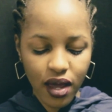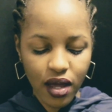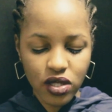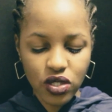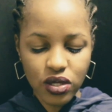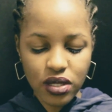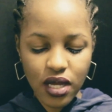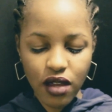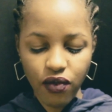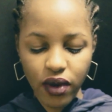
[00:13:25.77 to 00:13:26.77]
it's to
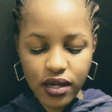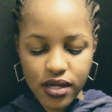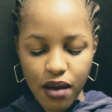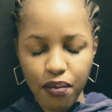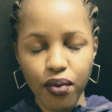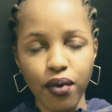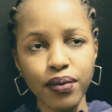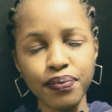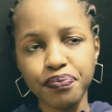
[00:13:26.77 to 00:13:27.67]
say, for example,